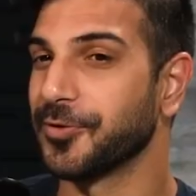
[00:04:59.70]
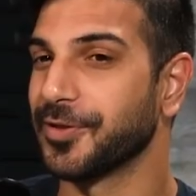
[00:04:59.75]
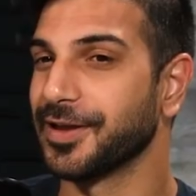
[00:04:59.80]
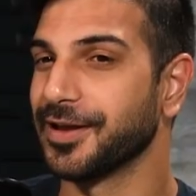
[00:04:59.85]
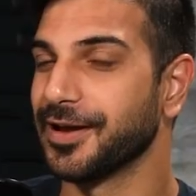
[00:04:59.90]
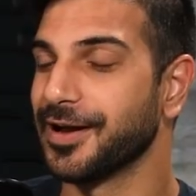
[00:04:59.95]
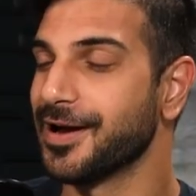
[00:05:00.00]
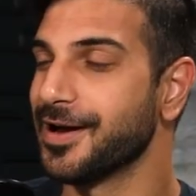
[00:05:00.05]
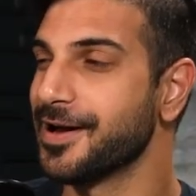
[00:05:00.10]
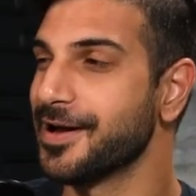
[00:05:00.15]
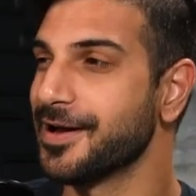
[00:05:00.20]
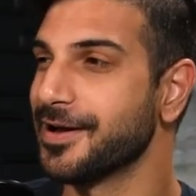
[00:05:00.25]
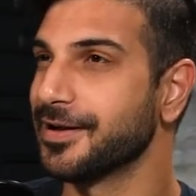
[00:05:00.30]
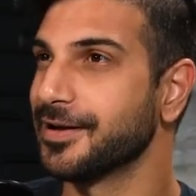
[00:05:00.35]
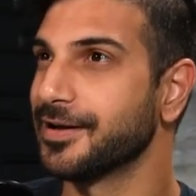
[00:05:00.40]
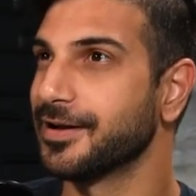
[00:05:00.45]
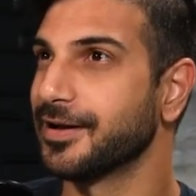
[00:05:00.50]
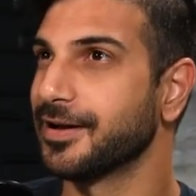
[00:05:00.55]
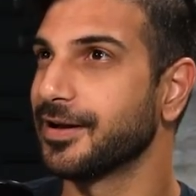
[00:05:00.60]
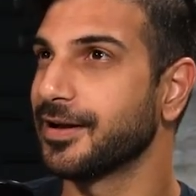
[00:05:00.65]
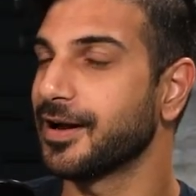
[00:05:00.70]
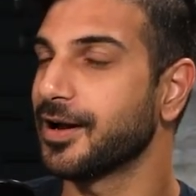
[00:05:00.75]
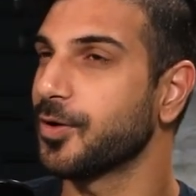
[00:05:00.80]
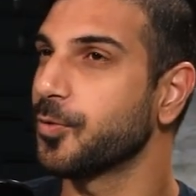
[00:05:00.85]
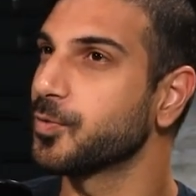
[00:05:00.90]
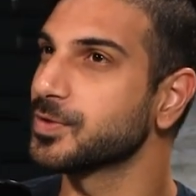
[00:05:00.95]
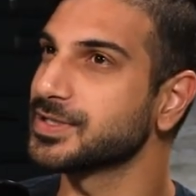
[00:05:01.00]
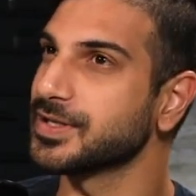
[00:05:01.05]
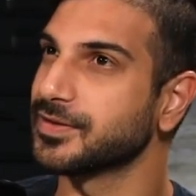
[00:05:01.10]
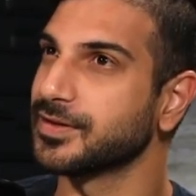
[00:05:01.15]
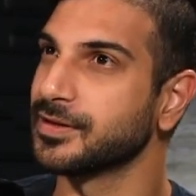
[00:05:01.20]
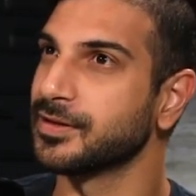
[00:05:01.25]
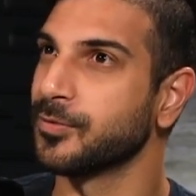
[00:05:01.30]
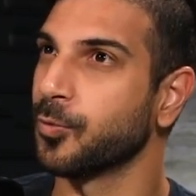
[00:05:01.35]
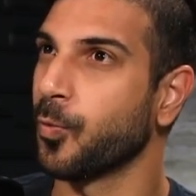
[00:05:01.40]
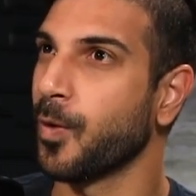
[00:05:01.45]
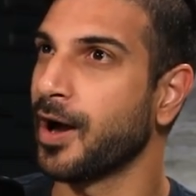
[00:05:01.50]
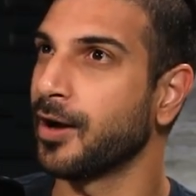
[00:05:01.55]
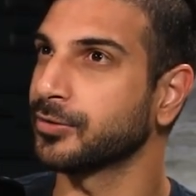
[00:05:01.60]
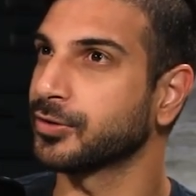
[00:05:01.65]
the was it the
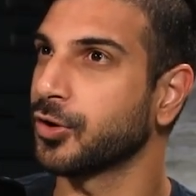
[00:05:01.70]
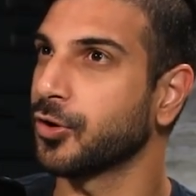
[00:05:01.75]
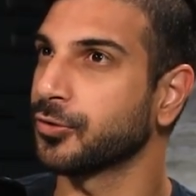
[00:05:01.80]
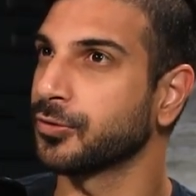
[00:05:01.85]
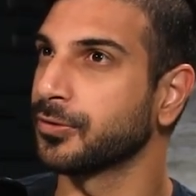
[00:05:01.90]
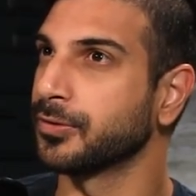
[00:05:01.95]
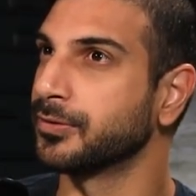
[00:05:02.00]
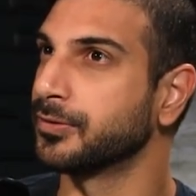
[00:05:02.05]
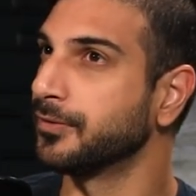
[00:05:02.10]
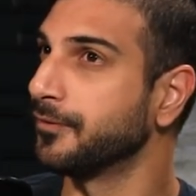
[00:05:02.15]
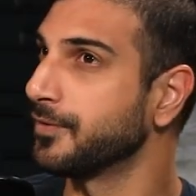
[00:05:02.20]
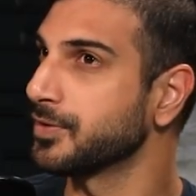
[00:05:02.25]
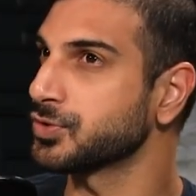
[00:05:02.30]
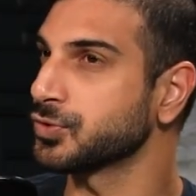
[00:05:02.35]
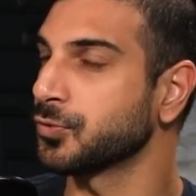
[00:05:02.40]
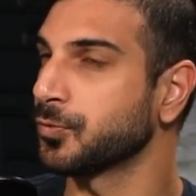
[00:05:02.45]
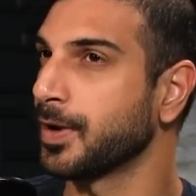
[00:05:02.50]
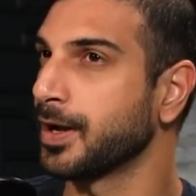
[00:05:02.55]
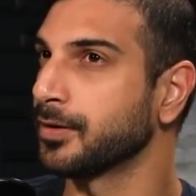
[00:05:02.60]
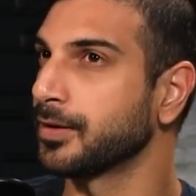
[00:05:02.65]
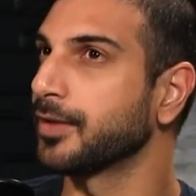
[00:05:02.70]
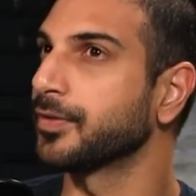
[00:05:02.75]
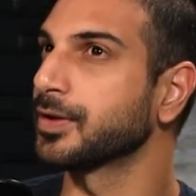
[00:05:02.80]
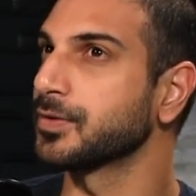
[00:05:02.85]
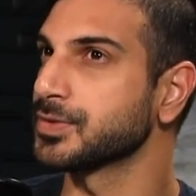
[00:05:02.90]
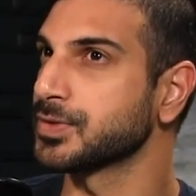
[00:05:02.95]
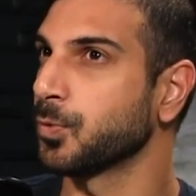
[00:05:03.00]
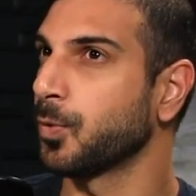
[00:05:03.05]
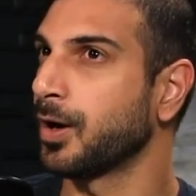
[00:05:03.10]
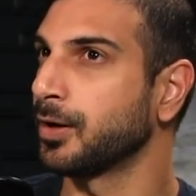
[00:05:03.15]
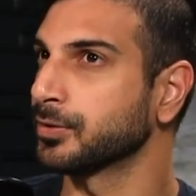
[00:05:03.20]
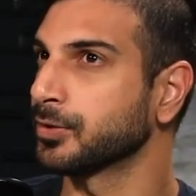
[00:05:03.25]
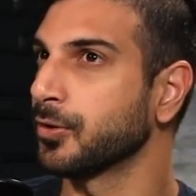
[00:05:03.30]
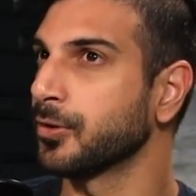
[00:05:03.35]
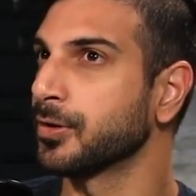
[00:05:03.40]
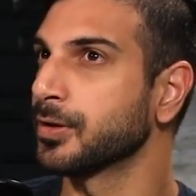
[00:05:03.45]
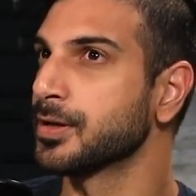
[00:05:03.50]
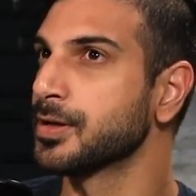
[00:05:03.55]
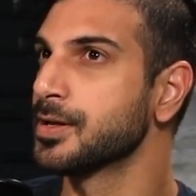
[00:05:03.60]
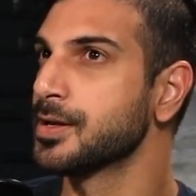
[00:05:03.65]
wild card or the divisional round? I think it was the wild
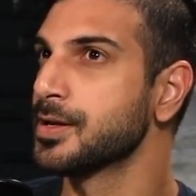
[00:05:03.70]
card.